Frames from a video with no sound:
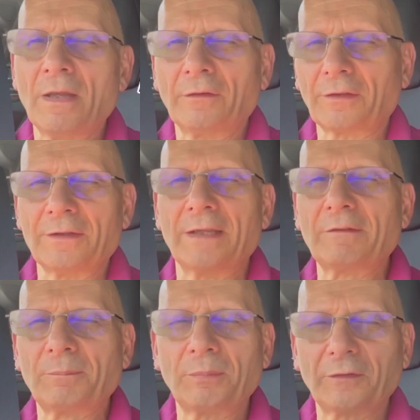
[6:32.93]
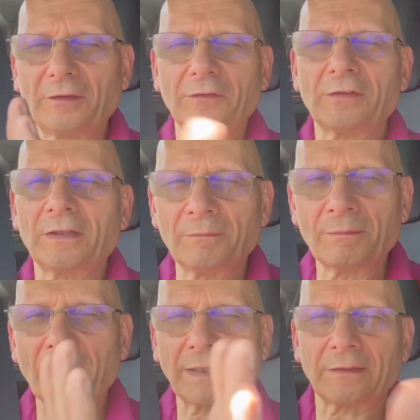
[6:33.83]
So never partition them and
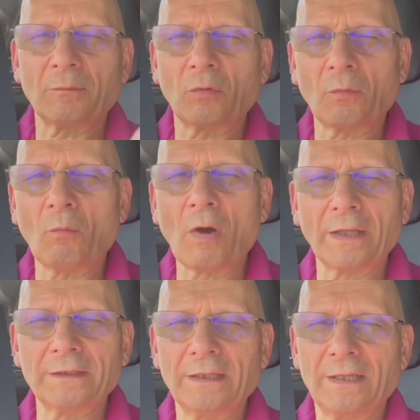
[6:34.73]
make them all on one,